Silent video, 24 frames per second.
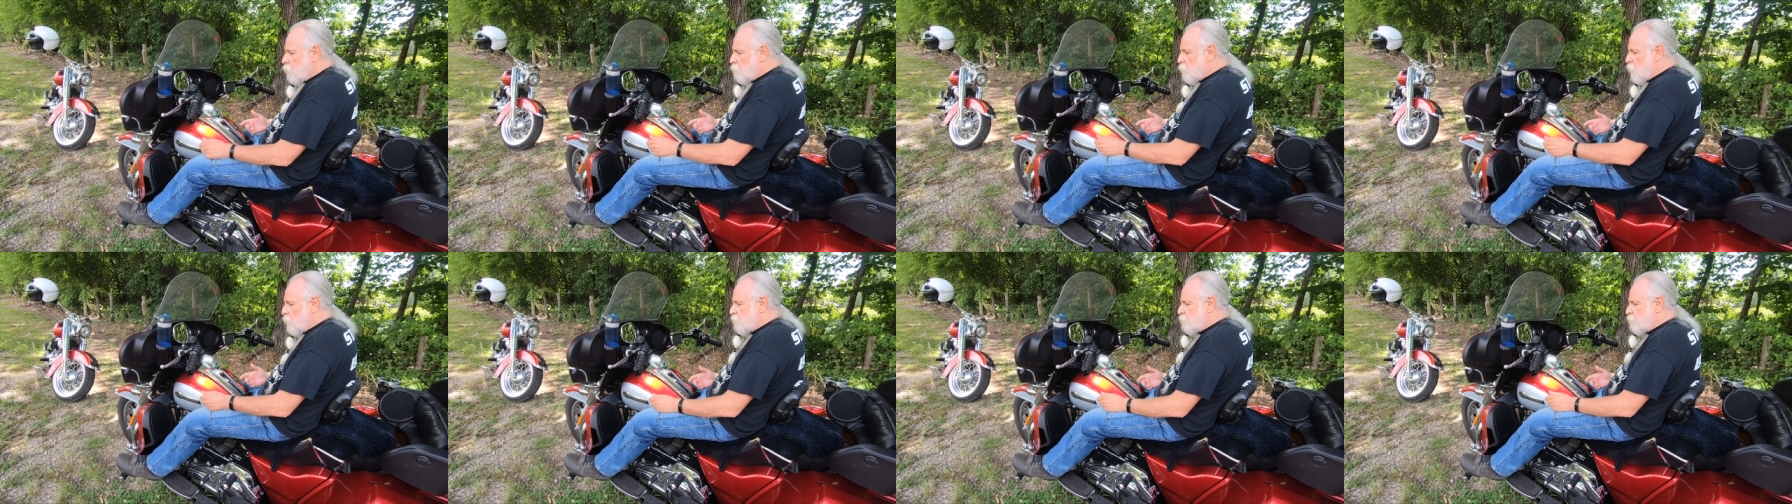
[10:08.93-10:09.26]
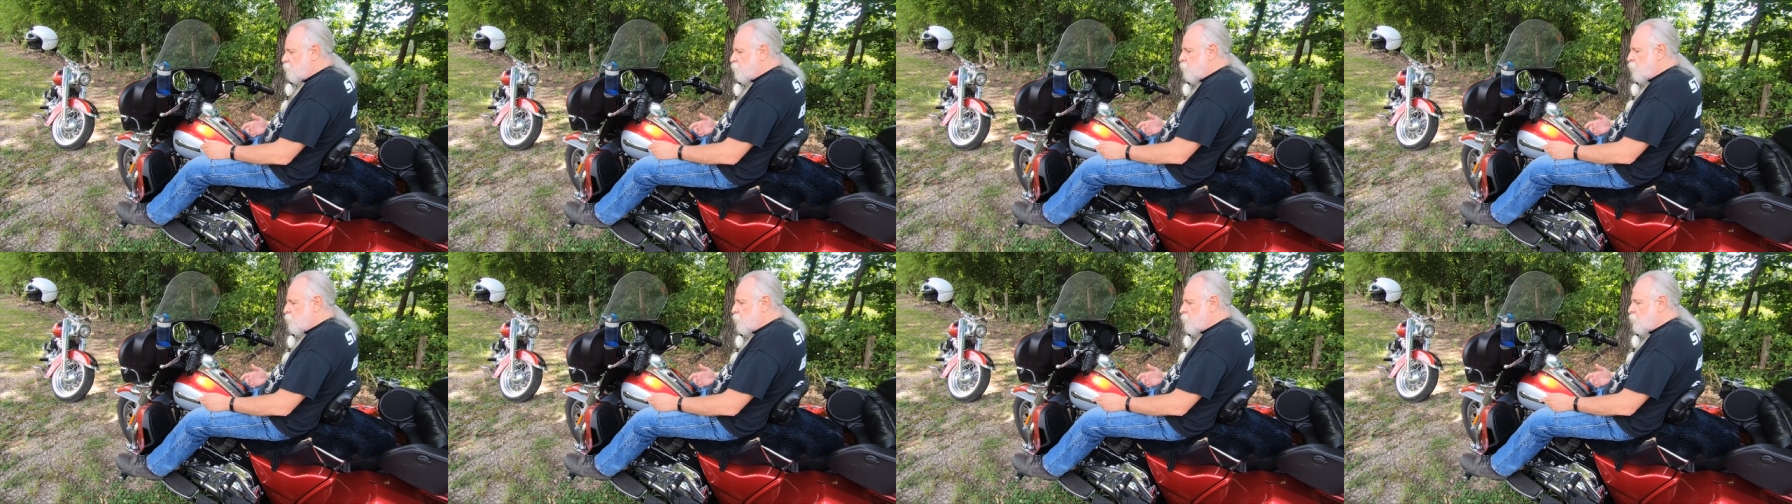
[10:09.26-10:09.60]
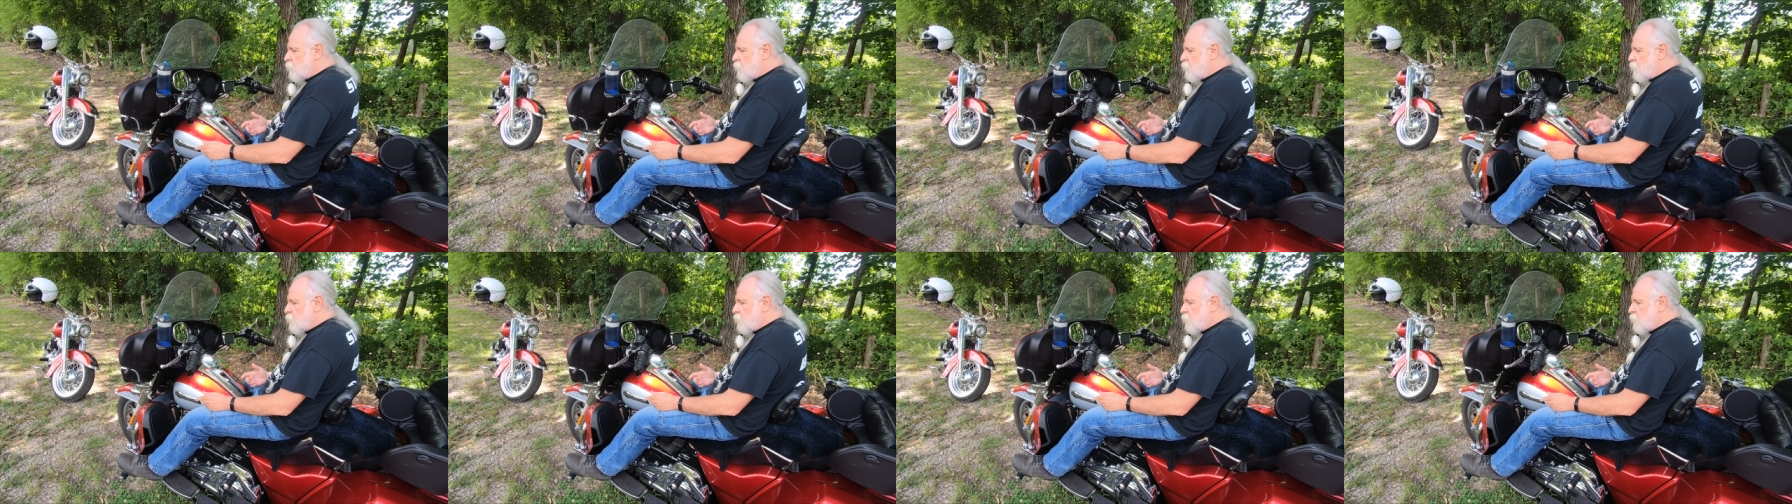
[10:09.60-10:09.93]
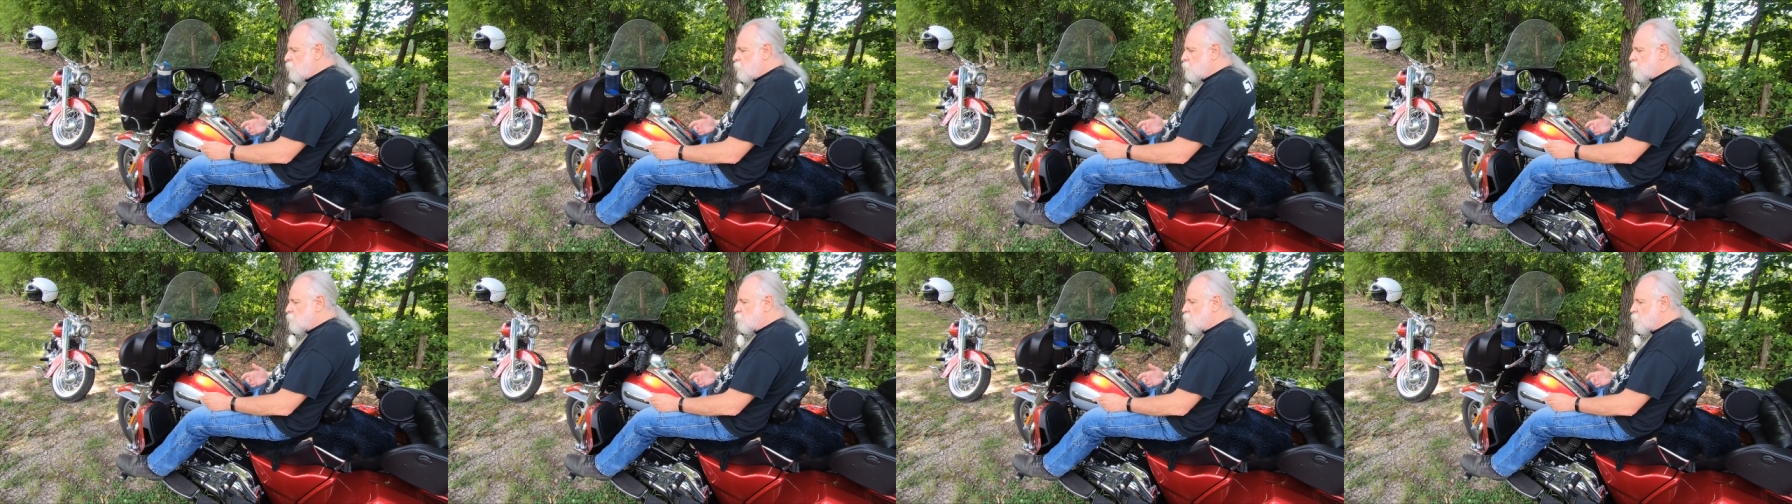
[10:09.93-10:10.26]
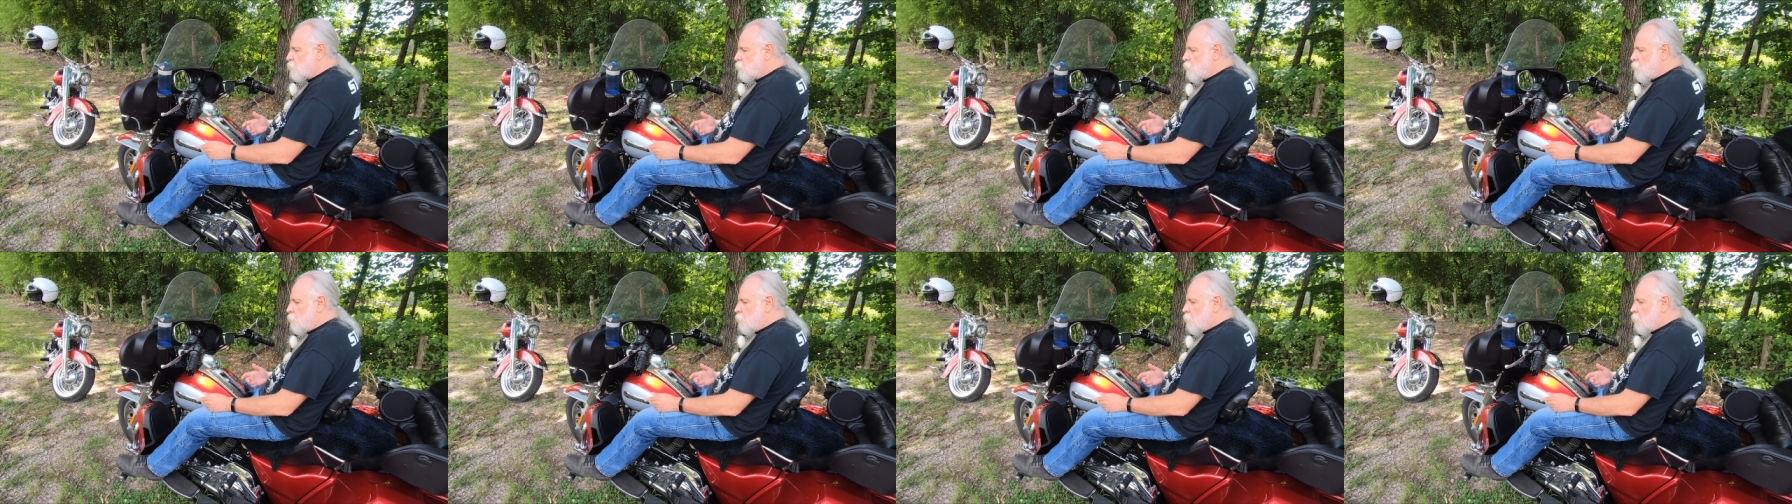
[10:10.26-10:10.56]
My foot is